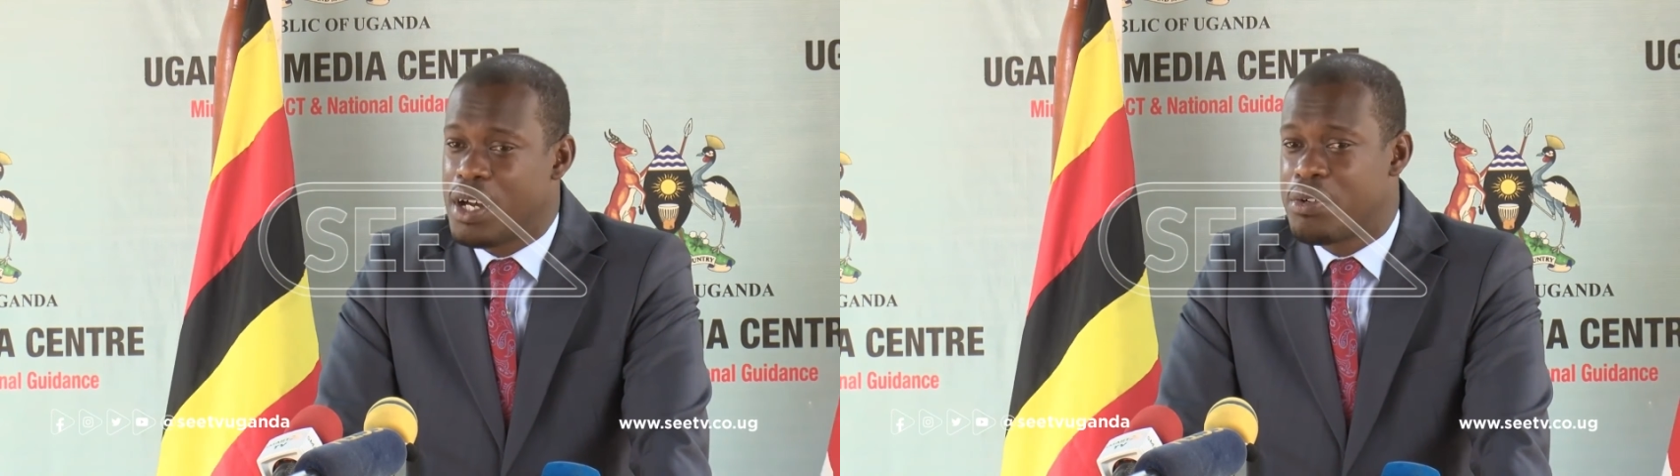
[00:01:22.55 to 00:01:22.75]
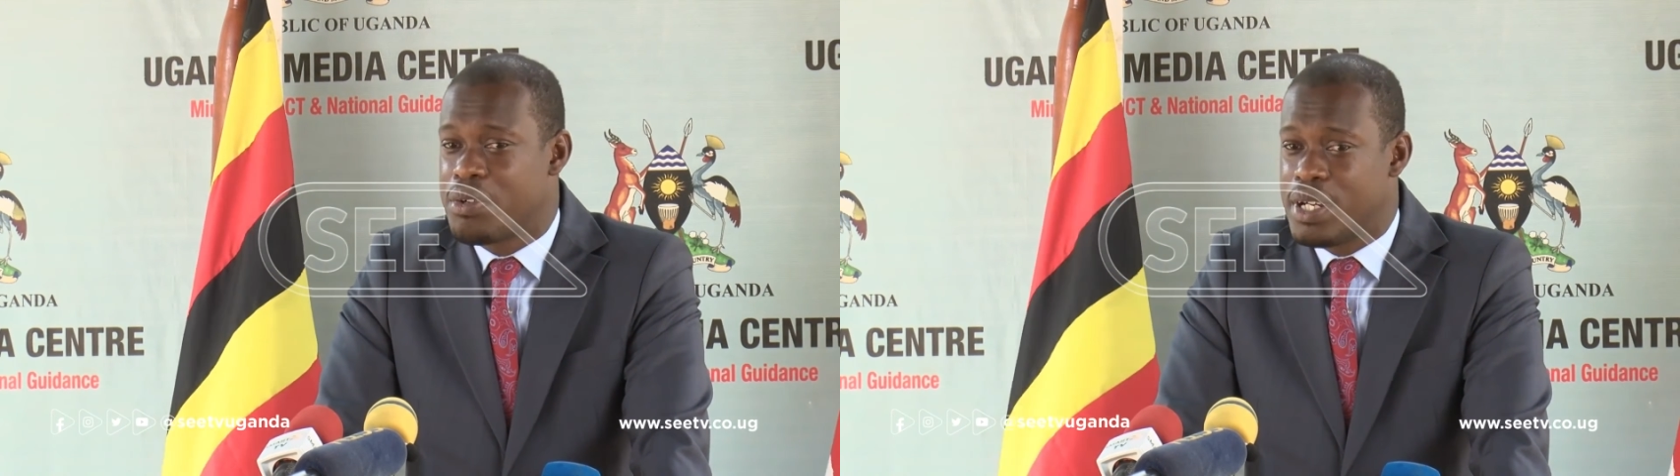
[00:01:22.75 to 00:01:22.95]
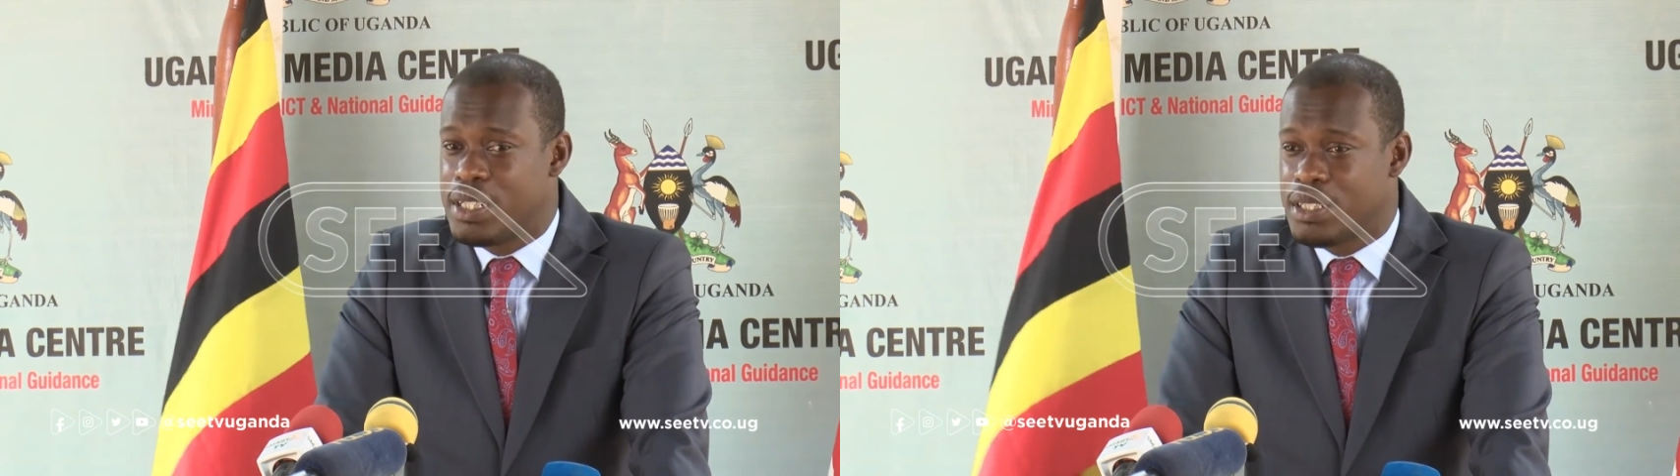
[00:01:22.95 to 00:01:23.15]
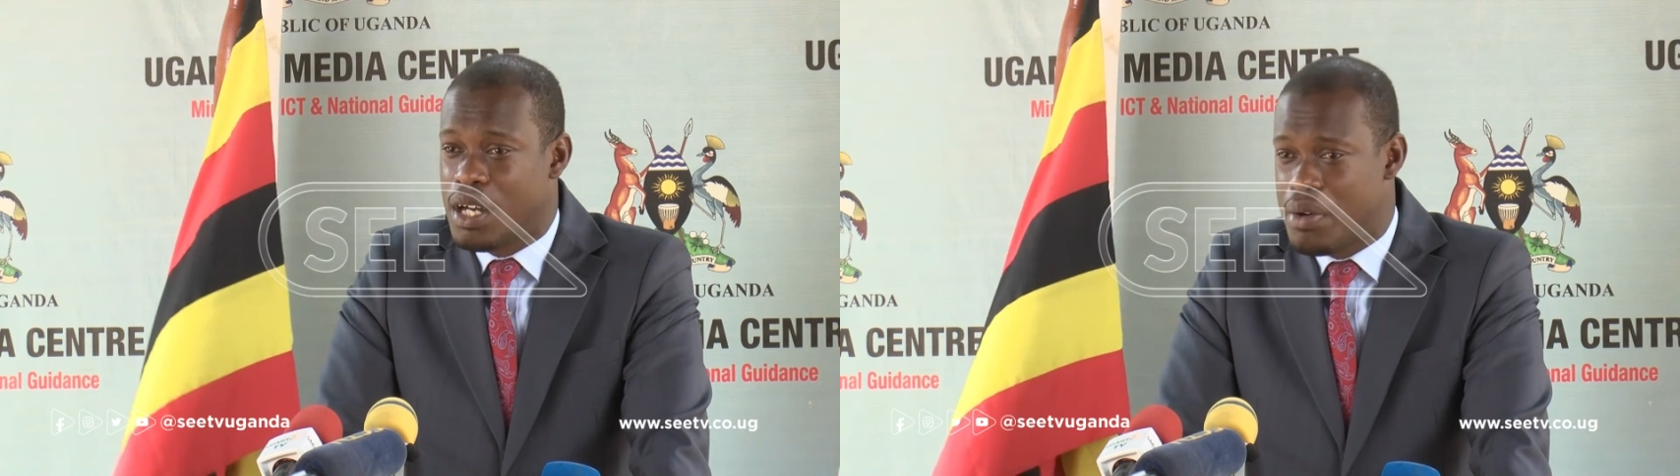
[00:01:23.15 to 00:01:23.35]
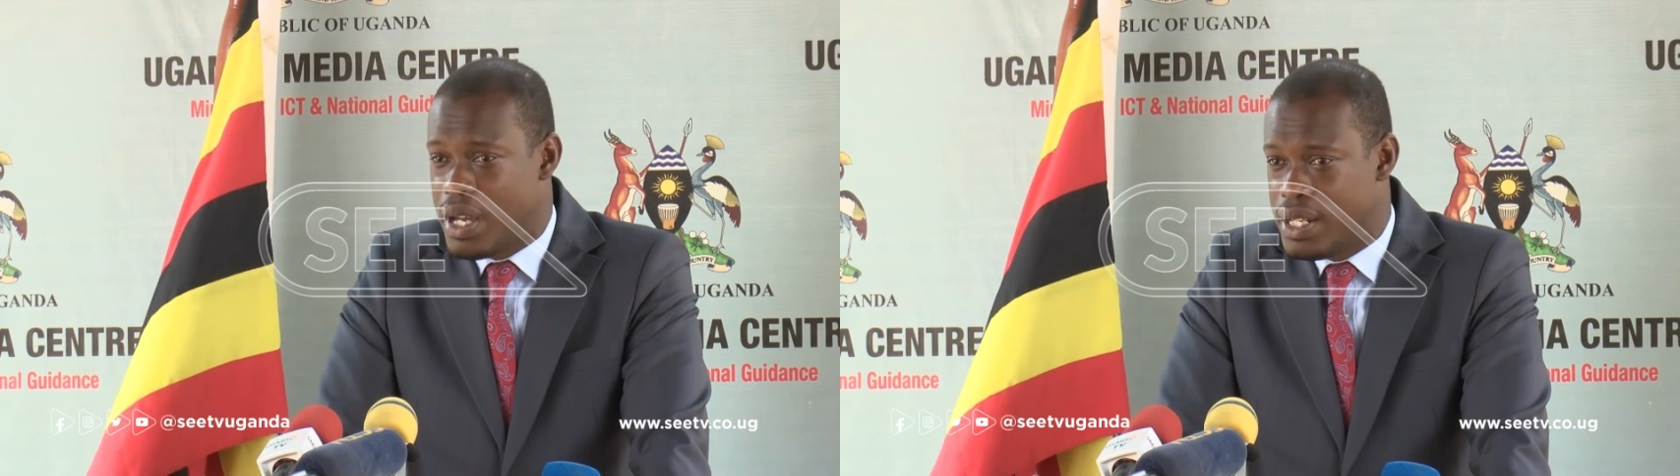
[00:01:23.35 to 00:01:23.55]
can create
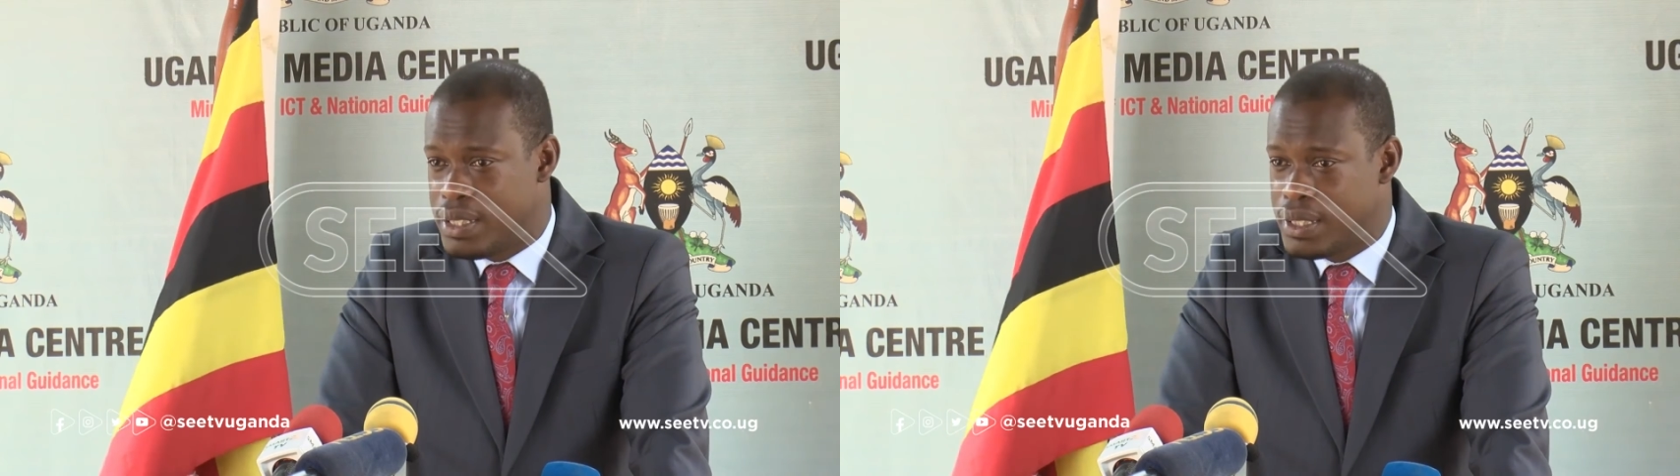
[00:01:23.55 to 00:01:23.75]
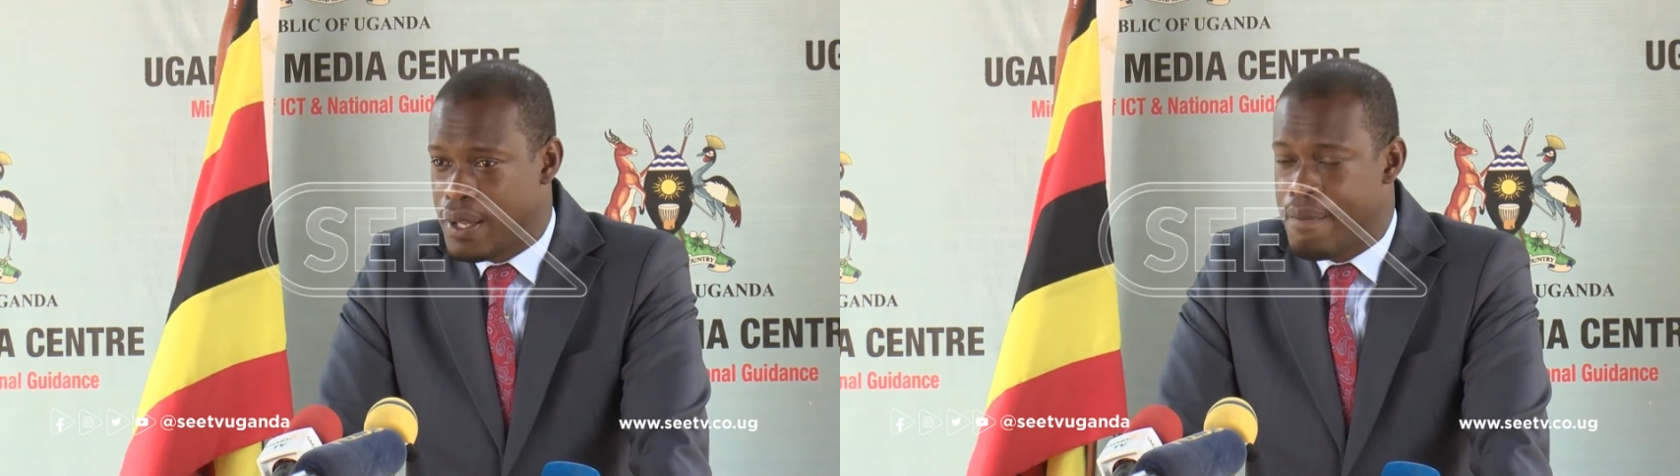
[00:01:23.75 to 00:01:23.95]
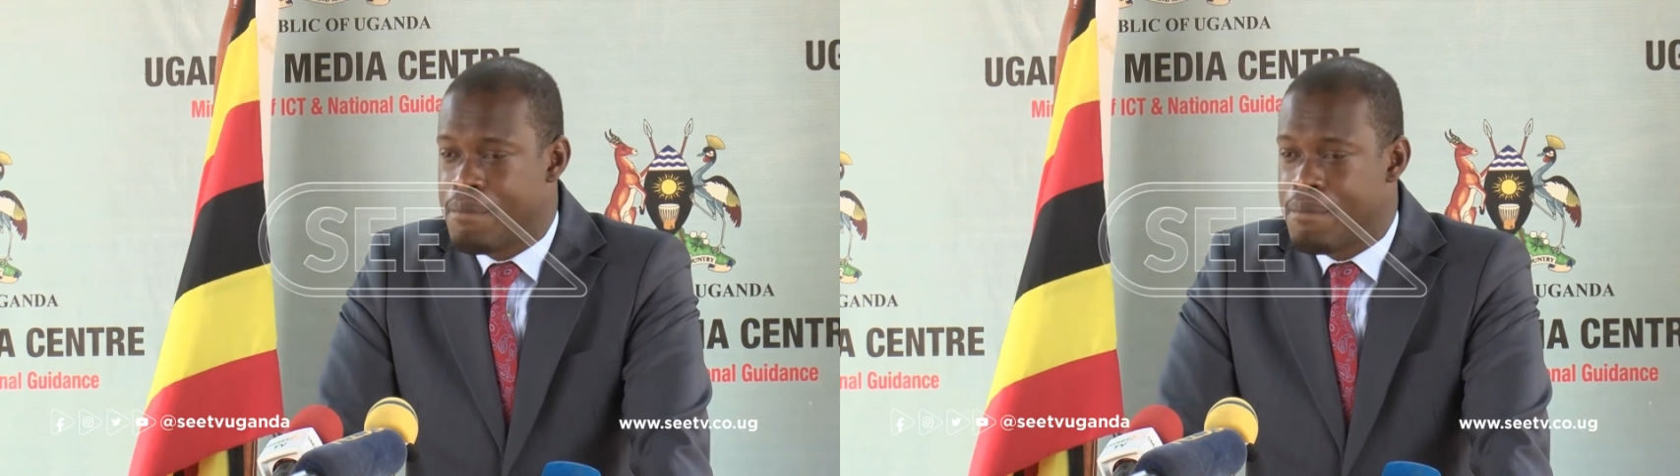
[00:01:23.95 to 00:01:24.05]
awareness.